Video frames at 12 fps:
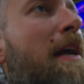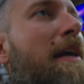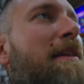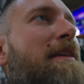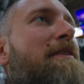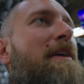
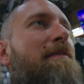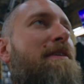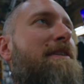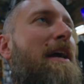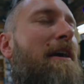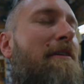yet they'll never
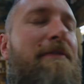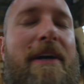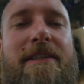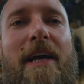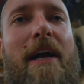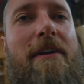
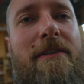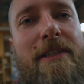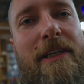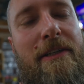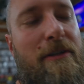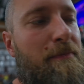sacrifice
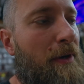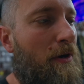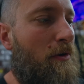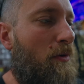accuracy in their bow.